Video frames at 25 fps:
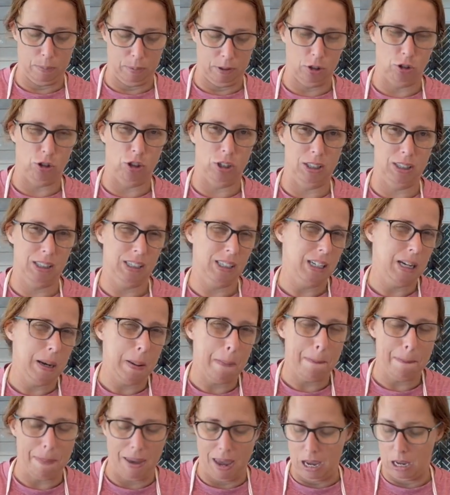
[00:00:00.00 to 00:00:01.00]
It's just going to
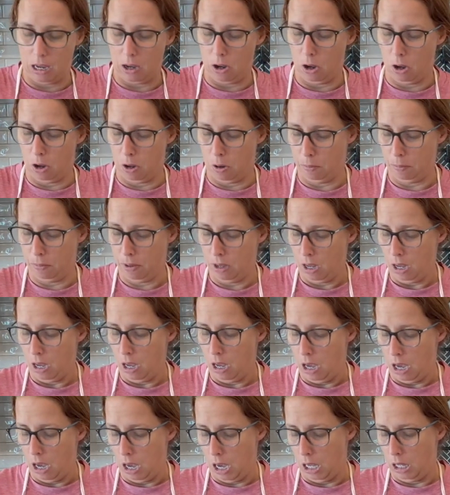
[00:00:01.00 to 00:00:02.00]
make them
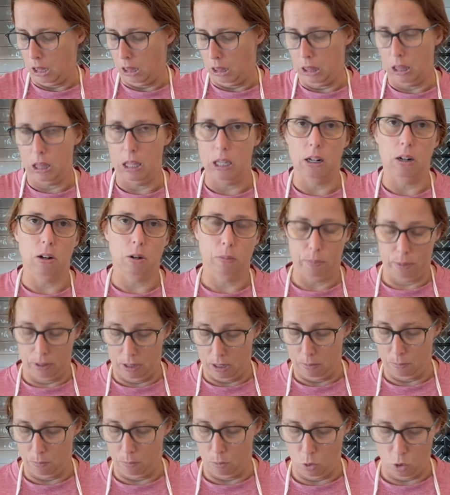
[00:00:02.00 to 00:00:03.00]
a little
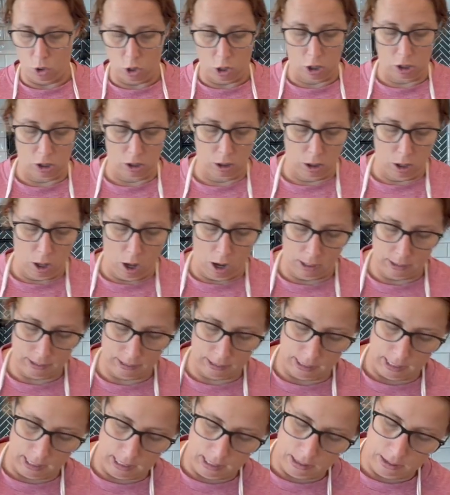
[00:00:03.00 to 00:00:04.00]
bit more
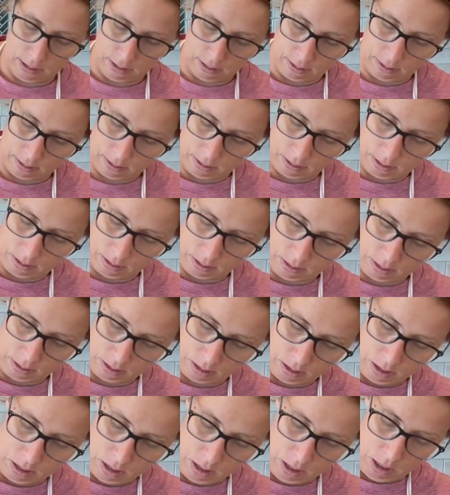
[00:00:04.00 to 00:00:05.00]
glossy.
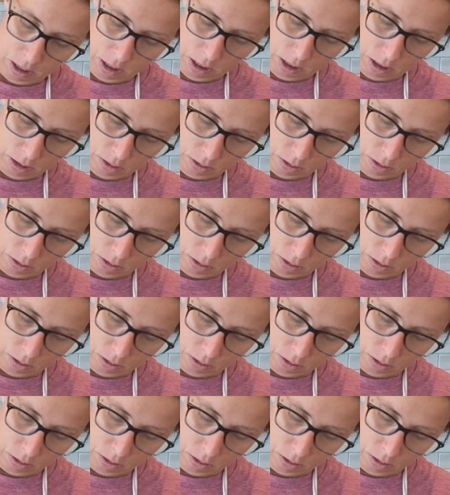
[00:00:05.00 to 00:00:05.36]
You